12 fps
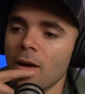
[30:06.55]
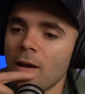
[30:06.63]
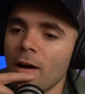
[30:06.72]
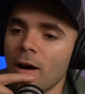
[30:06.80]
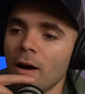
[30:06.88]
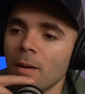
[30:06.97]

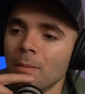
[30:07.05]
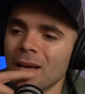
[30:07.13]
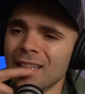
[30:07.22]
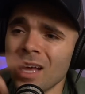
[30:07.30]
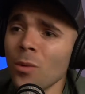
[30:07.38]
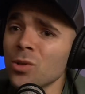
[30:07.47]

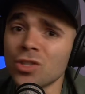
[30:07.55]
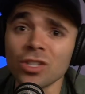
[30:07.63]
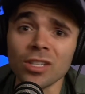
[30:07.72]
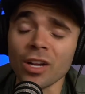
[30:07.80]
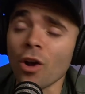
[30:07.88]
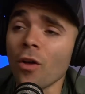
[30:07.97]
And that was just
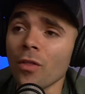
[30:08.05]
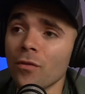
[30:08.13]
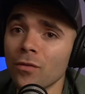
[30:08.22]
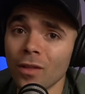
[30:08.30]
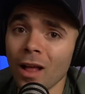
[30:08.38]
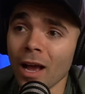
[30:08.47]
like on the
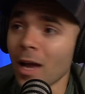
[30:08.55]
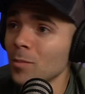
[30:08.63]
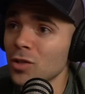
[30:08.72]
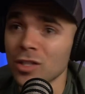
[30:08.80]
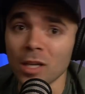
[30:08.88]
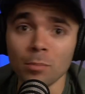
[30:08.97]
fly. I'm
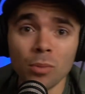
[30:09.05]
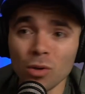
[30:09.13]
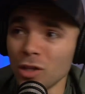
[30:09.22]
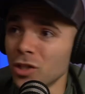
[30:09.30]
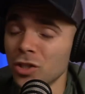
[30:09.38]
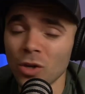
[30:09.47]
just like
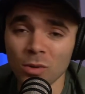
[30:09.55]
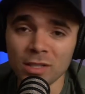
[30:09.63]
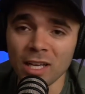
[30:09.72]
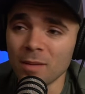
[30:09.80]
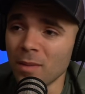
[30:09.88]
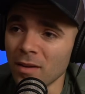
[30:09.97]
pulling jokes
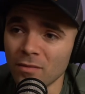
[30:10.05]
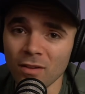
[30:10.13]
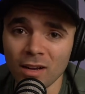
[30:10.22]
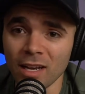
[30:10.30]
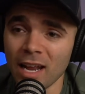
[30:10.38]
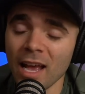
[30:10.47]
out of my
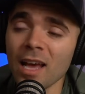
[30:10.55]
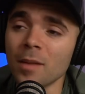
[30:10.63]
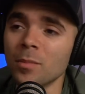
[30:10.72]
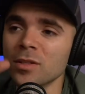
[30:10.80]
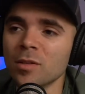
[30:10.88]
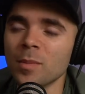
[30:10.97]
fucking head.
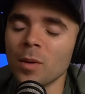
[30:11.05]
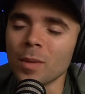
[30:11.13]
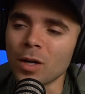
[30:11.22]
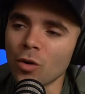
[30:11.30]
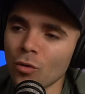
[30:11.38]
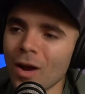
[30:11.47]
But to be able to
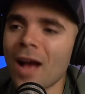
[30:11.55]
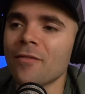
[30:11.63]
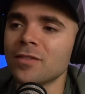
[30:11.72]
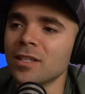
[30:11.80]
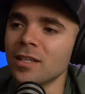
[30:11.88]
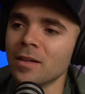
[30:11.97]

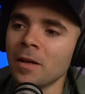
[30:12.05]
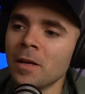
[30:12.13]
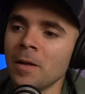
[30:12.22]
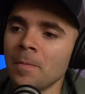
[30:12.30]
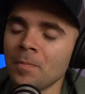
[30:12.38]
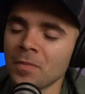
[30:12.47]
craft it
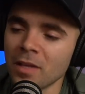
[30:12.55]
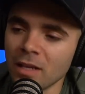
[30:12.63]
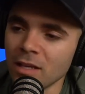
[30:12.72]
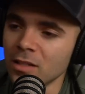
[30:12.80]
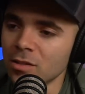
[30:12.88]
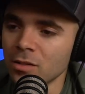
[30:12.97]

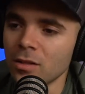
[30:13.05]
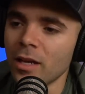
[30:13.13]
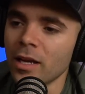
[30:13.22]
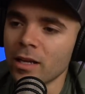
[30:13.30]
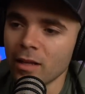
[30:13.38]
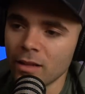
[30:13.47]
into
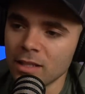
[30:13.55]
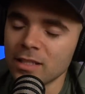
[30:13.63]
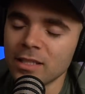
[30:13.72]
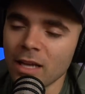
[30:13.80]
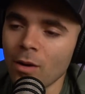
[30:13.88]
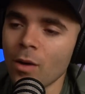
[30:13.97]
like, this
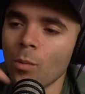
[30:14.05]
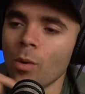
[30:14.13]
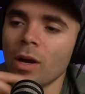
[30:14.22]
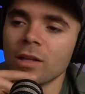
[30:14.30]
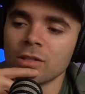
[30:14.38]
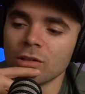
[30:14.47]
is how I
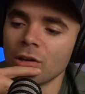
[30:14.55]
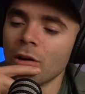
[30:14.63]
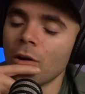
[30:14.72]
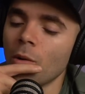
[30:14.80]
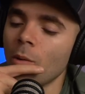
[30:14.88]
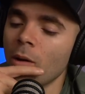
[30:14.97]
want it to
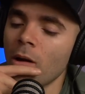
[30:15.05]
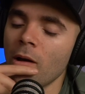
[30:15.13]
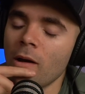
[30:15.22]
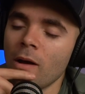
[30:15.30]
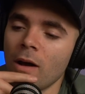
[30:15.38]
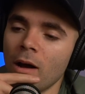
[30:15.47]
go,
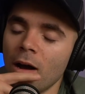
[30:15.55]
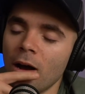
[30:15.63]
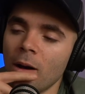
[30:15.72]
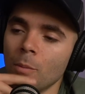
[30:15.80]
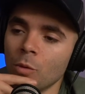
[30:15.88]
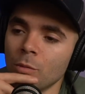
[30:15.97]

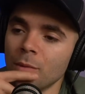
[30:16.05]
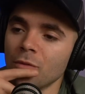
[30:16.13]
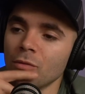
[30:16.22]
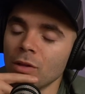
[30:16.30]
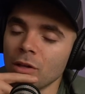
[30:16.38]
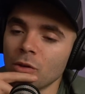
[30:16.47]
would be
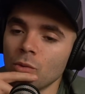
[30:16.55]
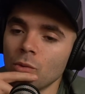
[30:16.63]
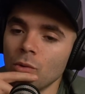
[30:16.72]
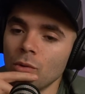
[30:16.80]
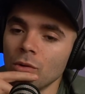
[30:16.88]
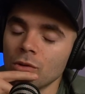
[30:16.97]
really cool.